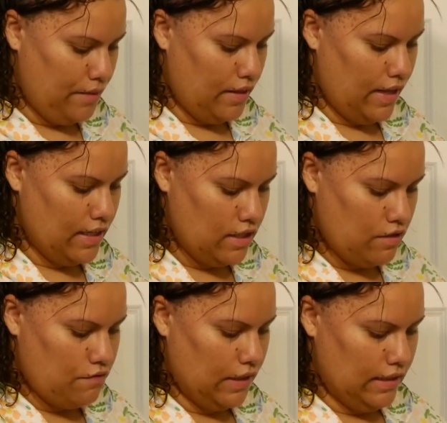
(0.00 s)
They
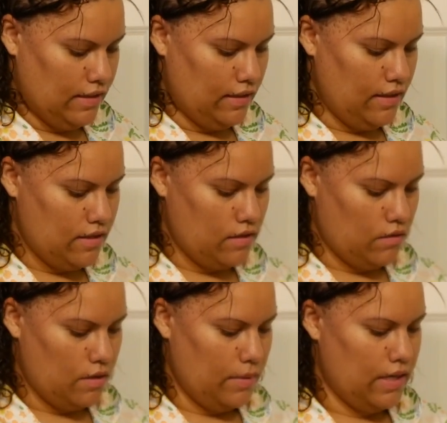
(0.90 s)
just redid this
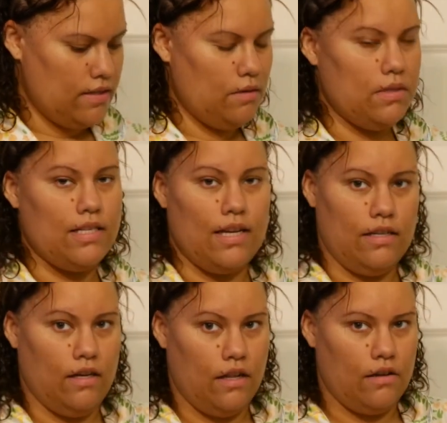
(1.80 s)
store because it was at
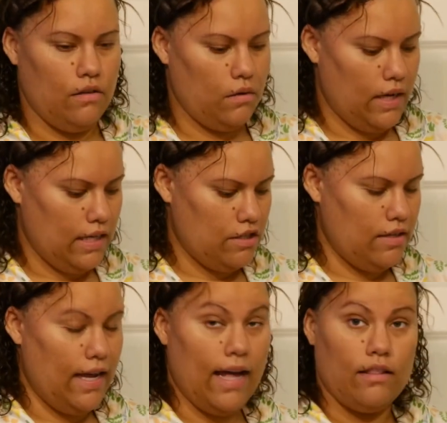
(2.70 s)
another
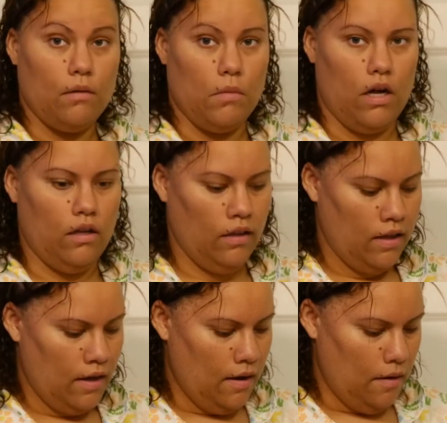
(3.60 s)
location at the mall,
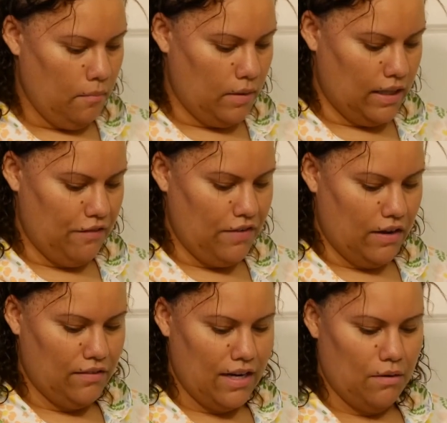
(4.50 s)
but they
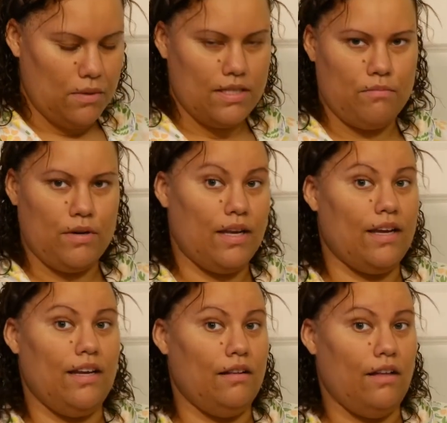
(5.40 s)
found that it wasn't
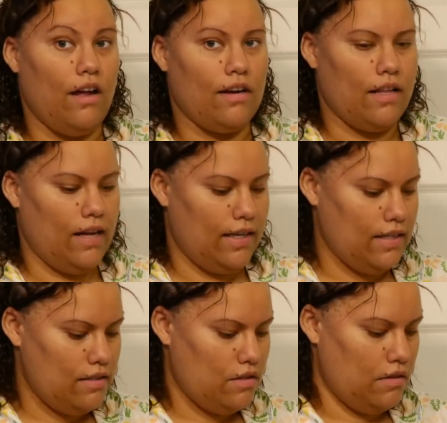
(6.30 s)
bringing in a lot of
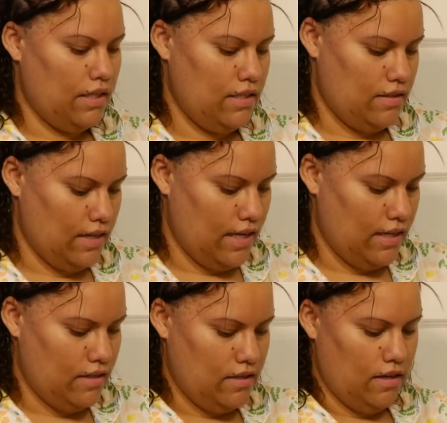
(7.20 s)
clients, so they
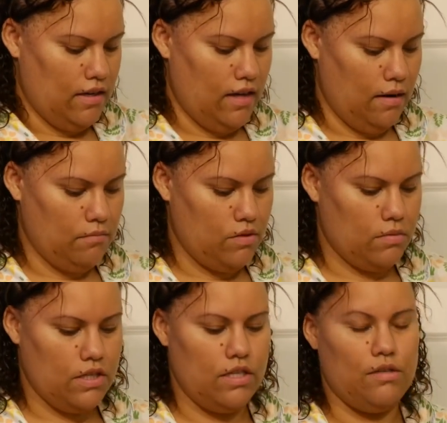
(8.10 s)
decided to
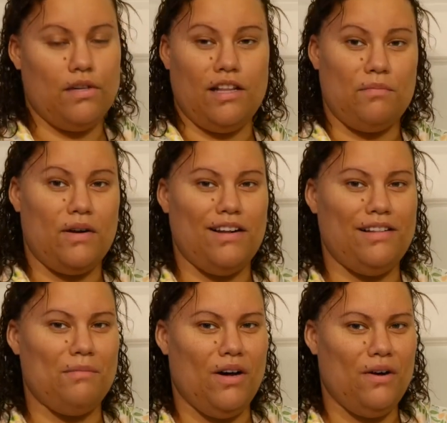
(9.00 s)
switch it to another part of
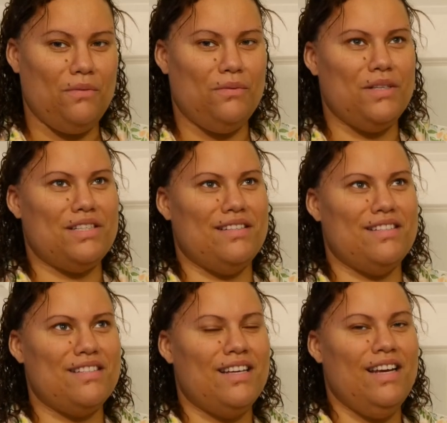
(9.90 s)
the mall, which
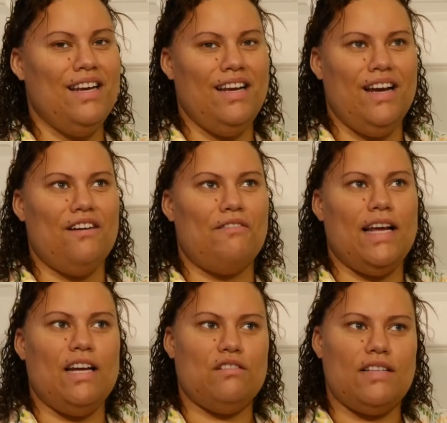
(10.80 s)
is
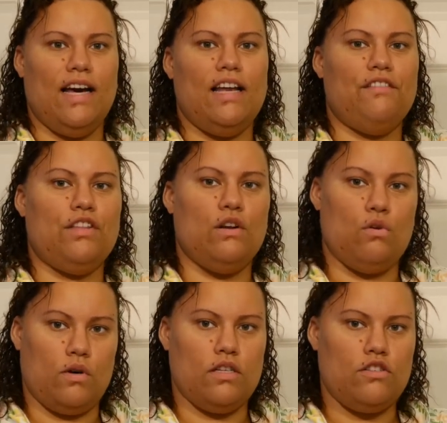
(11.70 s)
right outside of the
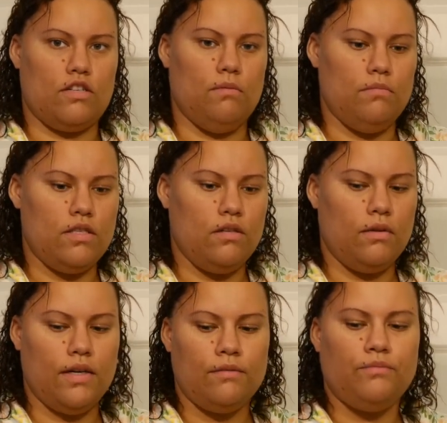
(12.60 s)
Nordstrom
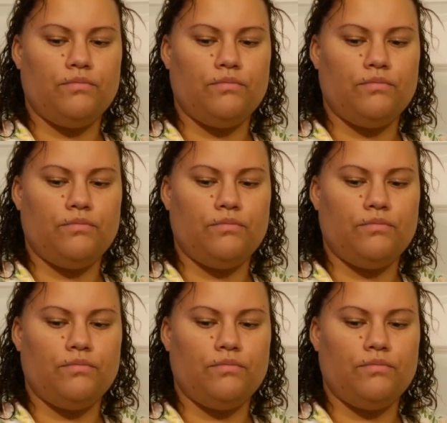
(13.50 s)
store.